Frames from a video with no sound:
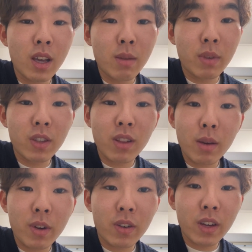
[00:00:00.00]

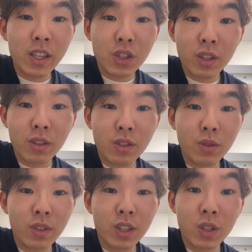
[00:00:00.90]
Mid-level engineers
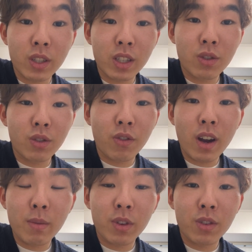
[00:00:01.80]
with 3 to
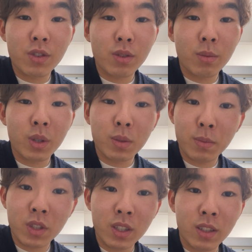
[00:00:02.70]
5 years of
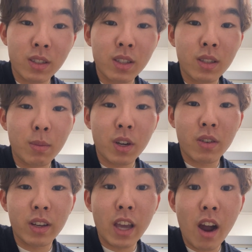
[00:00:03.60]
experience
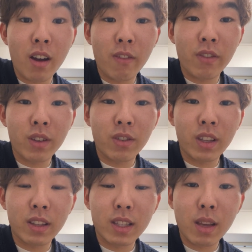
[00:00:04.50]
typically earn
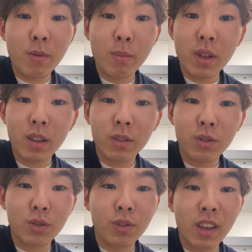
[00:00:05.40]
between 7 million
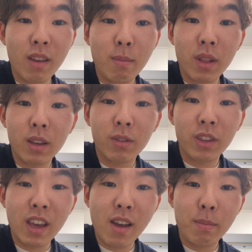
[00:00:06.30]
to 10 million
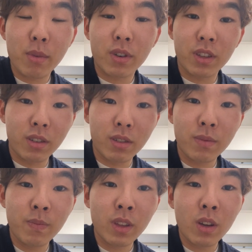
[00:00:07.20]
yen per year,
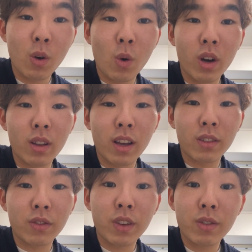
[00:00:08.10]
or around
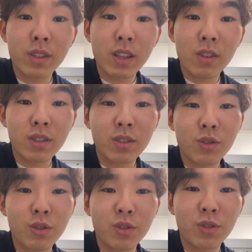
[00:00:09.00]
50,000
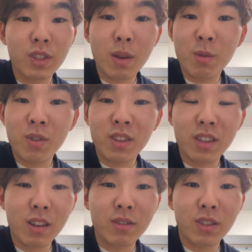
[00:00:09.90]
to
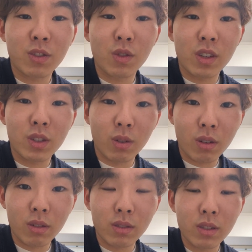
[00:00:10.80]
70,000 US
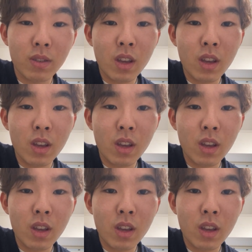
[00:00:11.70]
dollars.